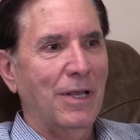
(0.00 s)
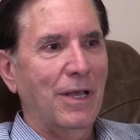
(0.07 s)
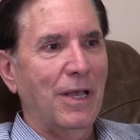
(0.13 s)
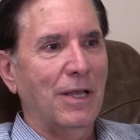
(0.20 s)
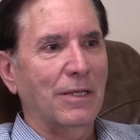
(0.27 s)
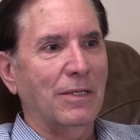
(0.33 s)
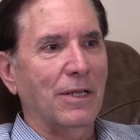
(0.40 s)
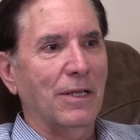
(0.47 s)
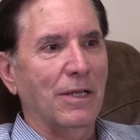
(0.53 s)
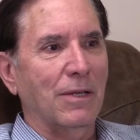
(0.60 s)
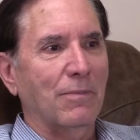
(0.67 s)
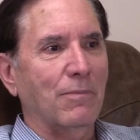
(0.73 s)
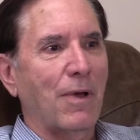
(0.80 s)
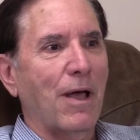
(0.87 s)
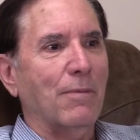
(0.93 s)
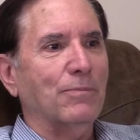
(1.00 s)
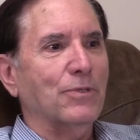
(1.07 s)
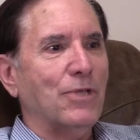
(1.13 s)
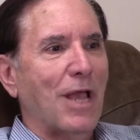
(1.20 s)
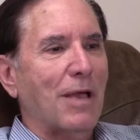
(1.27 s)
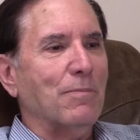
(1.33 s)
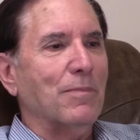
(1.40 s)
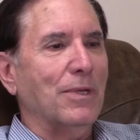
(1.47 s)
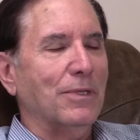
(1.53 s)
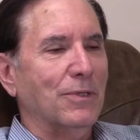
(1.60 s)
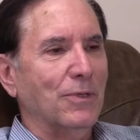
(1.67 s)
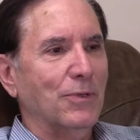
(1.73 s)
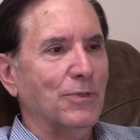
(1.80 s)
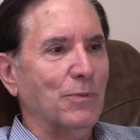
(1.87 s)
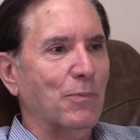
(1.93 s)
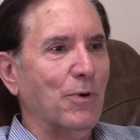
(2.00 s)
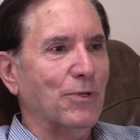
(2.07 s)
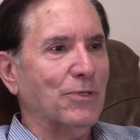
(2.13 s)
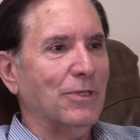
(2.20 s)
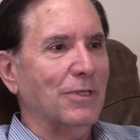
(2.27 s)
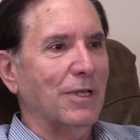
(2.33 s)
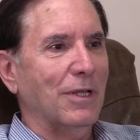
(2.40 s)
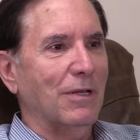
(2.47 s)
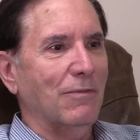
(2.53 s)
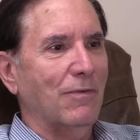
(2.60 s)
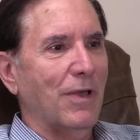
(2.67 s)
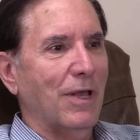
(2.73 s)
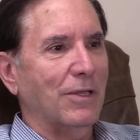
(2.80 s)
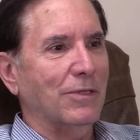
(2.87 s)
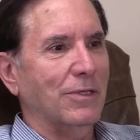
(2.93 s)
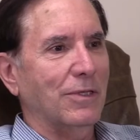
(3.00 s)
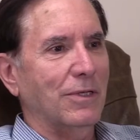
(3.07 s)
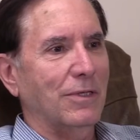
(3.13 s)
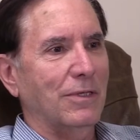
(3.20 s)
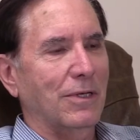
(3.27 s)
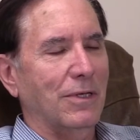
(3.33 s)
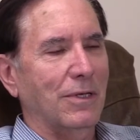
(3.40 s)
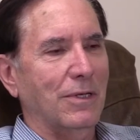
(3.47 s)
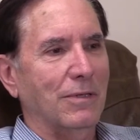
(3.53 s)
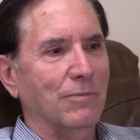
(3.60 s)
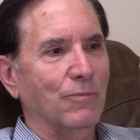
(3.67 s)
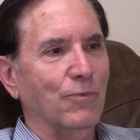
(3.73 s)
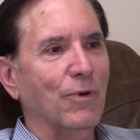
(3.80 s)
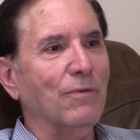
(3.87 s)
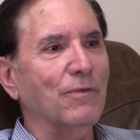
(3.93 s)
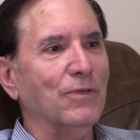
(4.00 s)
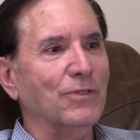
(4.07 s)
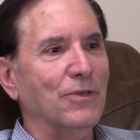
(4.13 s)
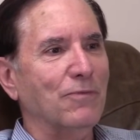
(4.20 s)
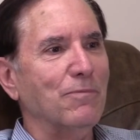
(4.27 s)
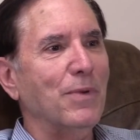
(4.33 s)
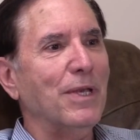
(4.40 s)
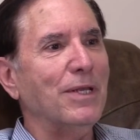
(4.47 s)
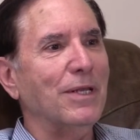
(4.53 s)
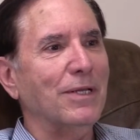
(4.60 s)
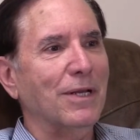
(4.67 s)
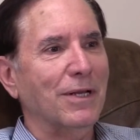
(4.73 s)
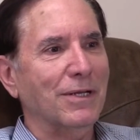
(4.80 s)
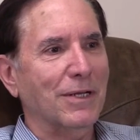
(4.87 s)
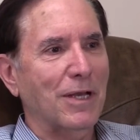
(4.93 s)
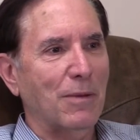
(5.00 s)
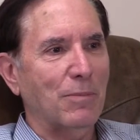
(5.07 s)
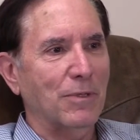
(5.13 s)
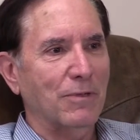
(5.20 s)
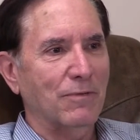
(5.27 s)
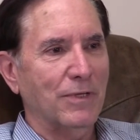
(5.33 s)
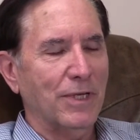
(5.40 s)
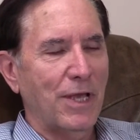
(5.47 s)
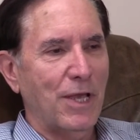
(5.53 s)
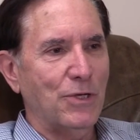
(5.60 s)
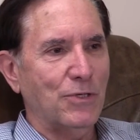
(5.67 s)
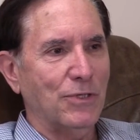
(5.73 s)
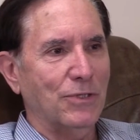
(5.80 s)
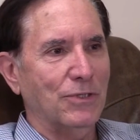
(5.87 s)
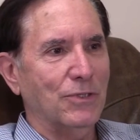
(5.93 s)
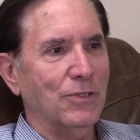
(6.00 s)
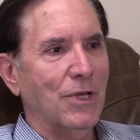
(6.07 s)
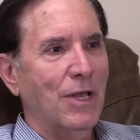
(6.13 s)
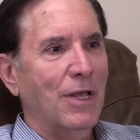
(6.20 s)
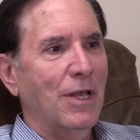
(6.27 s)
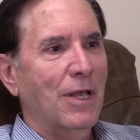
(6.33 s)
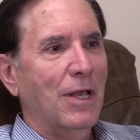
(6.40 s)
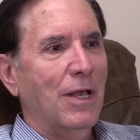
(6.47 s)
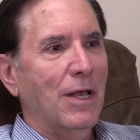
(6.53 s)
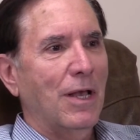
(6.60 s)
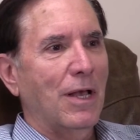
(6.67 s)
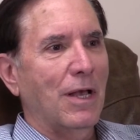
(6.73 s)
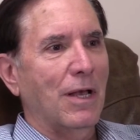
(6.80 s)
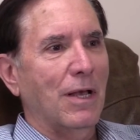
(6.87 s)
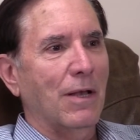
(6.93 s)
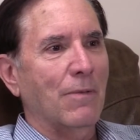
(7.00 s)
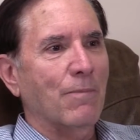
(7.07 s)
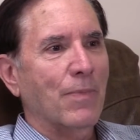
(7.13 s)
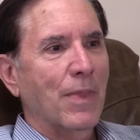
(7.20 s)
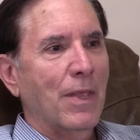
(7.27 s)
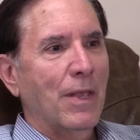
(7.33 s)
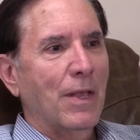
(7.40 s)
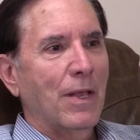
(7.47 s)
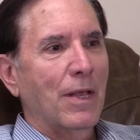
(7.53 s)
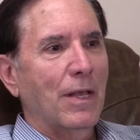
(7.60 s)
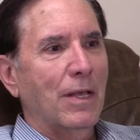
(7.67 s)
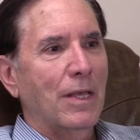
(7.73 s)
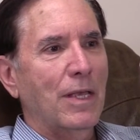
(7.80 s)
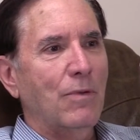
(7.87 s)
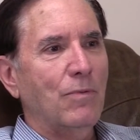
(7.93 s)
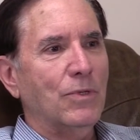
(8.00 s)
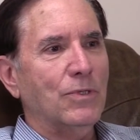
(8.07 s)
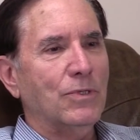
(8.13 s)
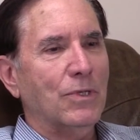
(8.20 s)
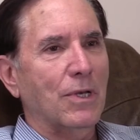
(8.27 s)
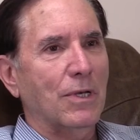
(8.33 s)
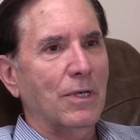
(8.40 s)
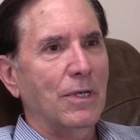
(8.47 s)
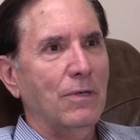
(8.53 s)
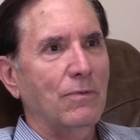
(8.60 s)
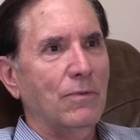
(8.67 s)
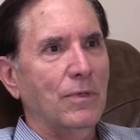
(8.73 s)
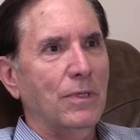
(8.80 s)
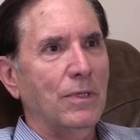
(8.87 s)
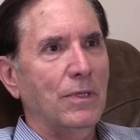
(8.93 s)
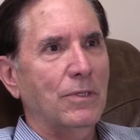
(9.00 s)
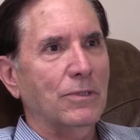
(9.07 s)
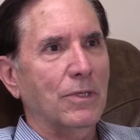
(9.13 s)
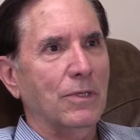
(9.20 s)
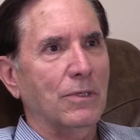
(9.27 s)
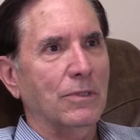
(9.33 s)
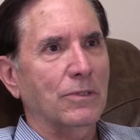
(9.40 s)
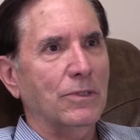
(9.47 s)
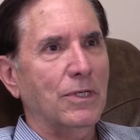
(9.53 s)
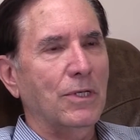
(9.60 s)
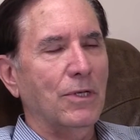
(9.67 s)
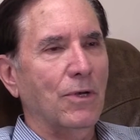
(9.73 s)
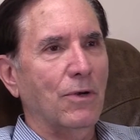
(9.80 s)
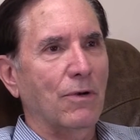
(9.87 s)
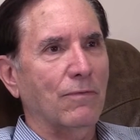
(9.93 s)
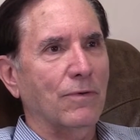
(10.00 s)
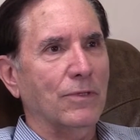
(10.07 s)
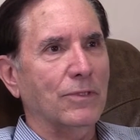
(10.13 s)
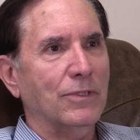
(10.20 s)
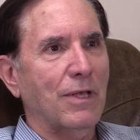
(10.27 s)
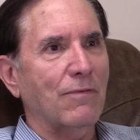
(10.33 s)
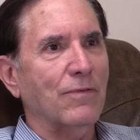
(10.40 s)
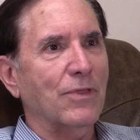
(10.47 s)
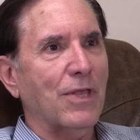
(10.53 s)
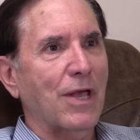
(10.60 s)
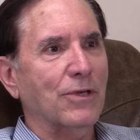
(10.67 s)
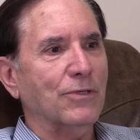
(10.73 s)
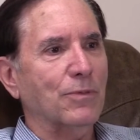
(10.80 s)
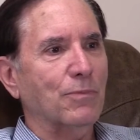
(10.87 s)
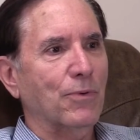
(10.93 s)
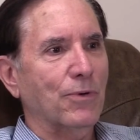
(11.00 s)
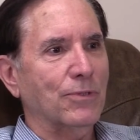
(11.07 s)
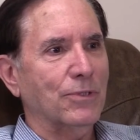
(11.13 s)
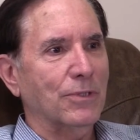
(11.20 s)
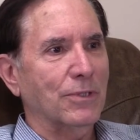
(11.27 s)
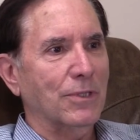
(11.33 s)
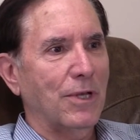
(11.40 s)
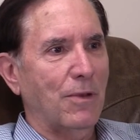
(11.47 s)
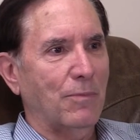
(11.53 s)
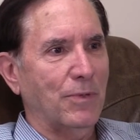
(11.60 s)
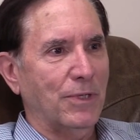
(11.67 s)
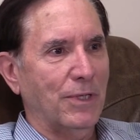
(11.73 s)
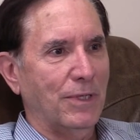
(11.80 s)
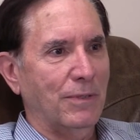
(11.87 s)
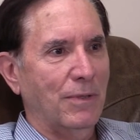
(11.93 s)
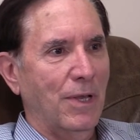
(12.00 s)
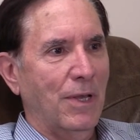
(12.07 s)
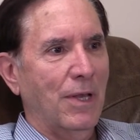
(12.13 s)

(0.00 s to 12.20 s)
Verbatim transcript: and uh, Bob Chapman, who's a person that I've had the uh, privilege of meeting on a couple of occasions, uh, he was uh, he he's a CEO of a 7,000 person company,